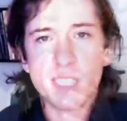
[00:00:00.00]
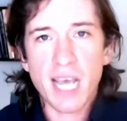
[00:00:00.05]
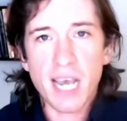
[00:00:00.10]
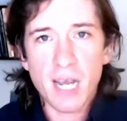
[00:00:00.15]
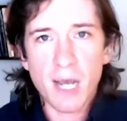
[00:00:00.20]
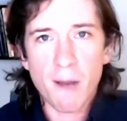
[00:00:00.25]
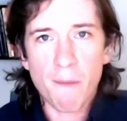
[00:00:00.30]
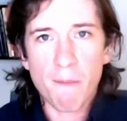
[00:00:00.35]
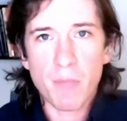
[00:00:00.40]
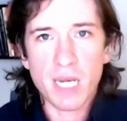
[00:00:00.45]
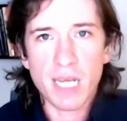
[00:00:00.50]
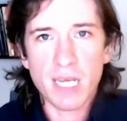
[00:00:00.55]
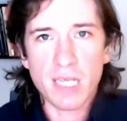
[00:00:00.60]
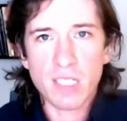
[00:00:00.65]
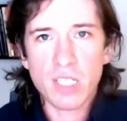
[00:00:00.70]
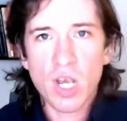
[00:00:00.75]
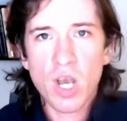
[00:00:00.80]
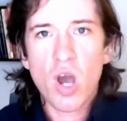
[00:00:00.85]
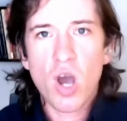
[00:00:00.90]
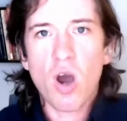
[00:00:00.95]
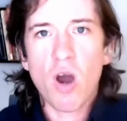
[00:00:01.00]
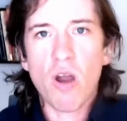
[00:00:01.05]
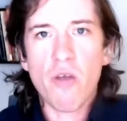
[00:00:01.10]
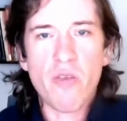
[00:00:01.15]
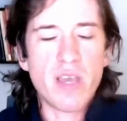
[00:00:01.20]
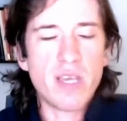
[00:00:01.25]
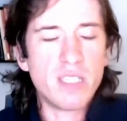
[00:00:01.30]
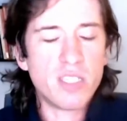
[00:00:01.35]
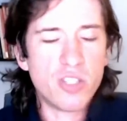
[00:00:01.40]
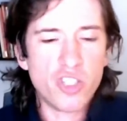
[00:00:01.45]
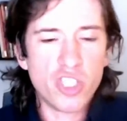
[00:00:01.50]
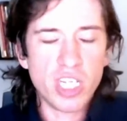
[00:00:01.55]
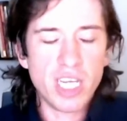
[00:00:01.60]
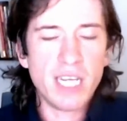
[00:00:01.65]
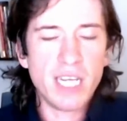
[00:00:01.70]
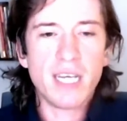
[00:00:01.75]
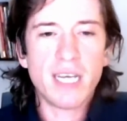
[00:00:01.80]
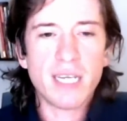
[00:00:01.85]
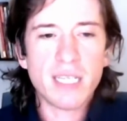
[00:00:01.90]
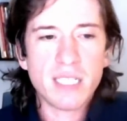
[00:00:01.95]
tech companies are these
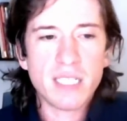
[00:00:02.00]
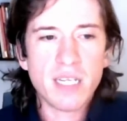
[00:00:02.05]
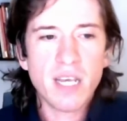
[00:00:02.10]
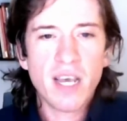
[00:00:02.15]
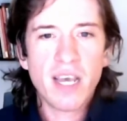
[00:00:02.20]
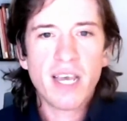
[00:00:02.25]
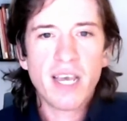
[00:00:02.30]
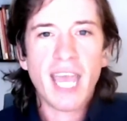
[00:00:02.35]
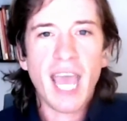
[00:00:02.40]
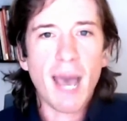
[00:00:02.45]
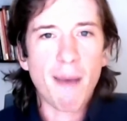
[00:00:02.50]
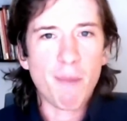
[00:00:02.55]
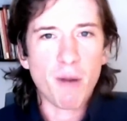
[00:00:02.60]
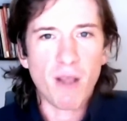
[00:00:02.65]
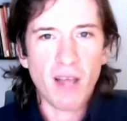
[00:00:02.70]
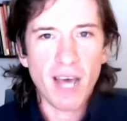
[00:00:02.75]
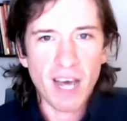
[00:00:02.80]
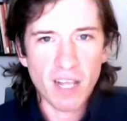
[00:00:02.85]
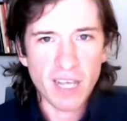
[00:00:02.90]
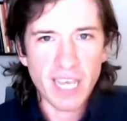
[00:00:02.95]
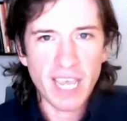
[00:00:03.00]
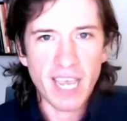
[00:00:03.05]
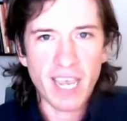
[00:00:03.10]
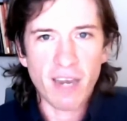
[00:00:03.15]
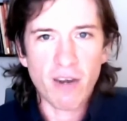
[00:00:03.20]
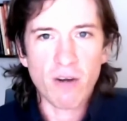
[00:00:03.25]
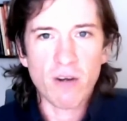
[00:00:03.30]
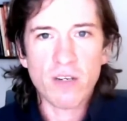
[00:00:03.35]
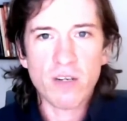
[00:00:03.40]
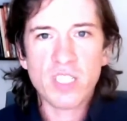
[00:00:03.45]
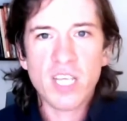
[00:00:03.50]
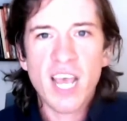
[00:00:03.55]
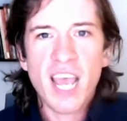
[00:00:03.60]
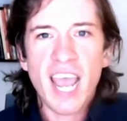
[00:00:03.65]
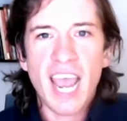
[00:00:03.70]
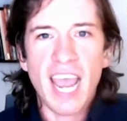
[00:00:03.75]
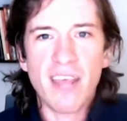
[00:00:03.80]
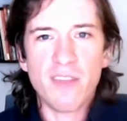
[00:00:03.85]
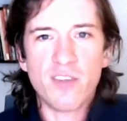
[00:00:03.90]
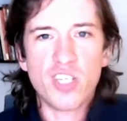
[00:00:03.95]
genius capital allocators
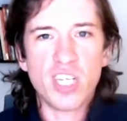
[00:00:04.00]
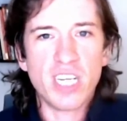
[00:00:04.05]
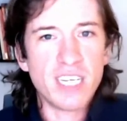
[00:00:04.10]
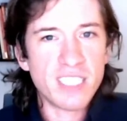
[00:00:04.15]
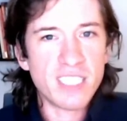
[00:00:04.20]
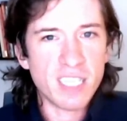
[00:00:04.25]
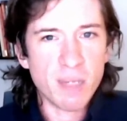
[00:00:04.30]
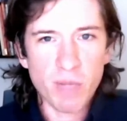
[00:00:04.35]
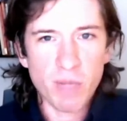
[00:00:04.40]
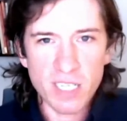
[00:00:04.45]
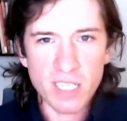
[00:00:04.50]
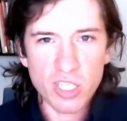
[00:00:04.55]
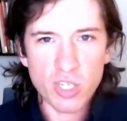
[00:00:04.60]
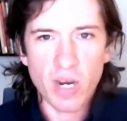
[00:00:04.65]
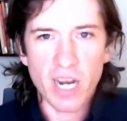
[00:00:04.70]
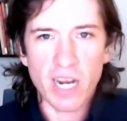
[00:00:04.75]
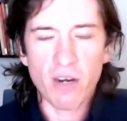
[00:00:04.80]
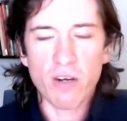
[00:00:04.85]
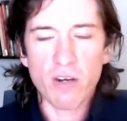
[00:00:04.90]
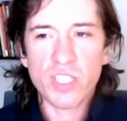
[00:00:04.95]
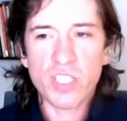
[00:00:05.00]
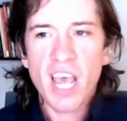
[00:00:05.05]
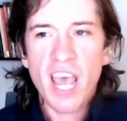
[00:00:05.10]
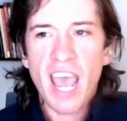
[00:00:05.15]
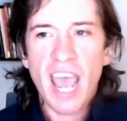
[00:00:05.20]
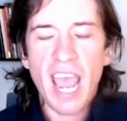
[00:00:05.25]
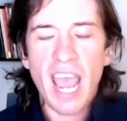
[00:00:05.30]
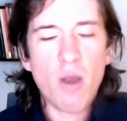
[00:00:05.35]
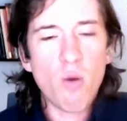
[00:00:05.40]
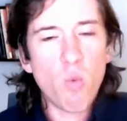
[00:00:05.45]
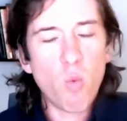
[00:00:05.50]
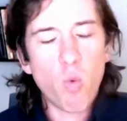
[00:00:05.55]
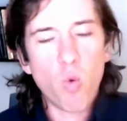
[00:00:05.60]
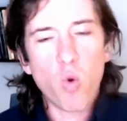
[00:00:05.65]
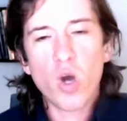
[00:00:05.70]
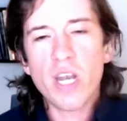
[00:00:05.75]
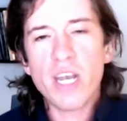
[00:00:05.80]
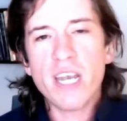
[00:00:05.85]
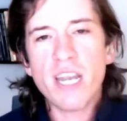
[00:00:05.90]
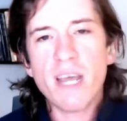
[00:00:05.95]
and genius administrators, and
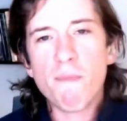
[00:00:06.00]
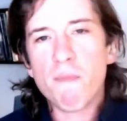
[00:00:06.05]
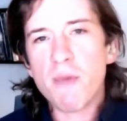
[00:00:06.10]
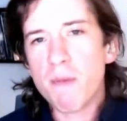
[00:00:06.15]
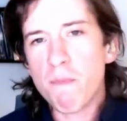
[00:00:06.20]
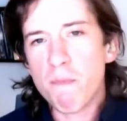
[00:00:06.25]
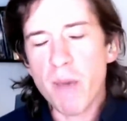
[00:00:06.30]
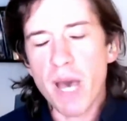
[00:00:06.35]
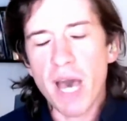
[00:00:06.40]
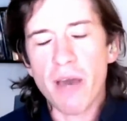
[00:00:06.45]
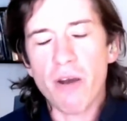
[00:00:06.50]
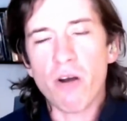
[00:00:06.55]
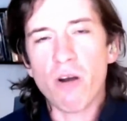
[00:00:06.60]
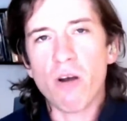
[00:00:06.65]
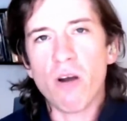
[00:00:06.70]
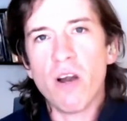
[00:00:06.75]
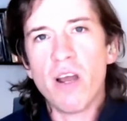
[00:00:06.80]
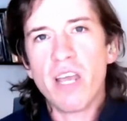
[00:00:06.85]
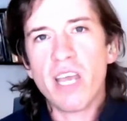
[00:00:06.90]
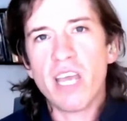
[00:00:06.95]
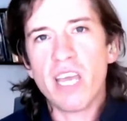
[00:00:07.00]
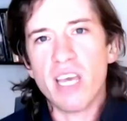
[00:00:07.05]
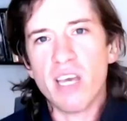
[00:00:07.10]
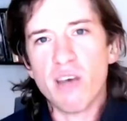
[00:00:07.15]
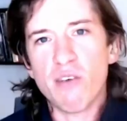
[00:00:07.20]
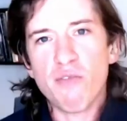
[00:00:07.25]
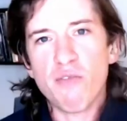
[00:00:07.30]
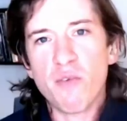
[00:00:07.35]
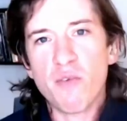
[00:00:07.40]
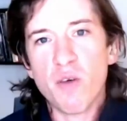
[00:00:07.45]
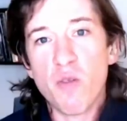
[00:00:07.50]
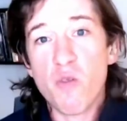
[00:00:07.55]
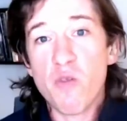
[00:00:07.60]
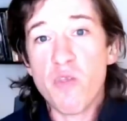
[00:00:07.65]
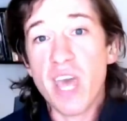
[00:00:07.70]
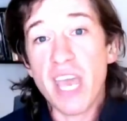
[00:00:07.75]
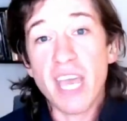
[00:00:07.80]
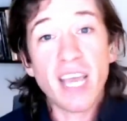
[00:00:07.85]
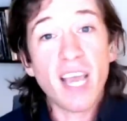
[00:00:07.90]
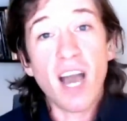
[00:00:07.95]
wouldn't it be better if
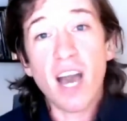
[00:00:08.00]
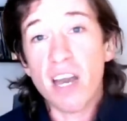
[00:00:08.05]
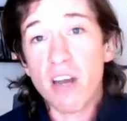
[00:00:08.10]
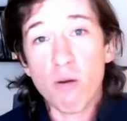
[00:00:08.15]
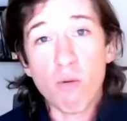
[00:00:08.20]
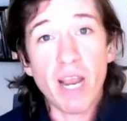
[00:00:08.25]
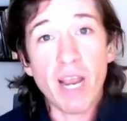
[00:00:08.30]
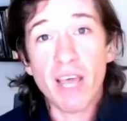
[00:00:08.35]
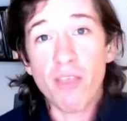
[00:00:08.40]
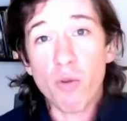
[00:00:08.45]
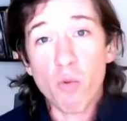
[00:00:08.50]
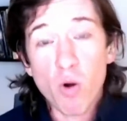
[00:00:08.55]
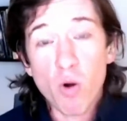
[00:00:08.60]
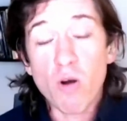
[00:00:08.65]
they kind of ran the